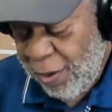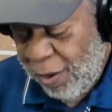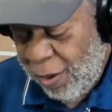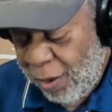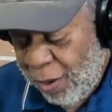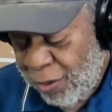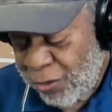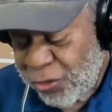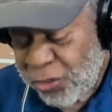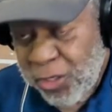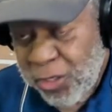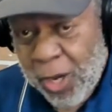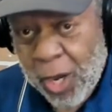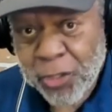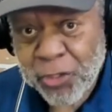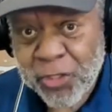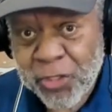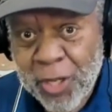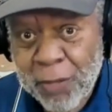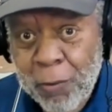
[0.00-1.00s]
uh,
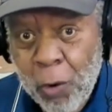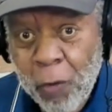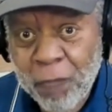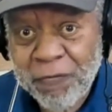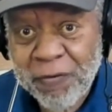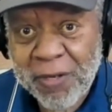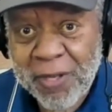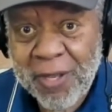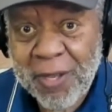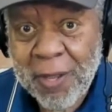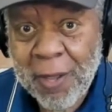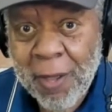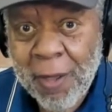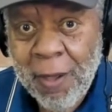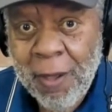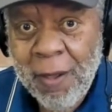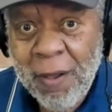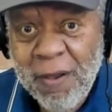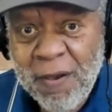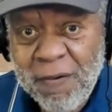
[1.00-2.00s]
charged up, hopefully,
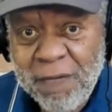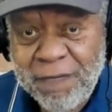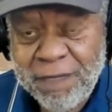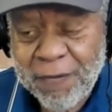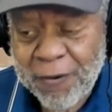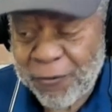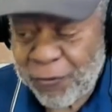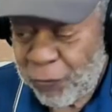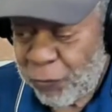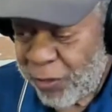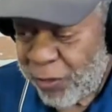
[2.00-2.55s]
for the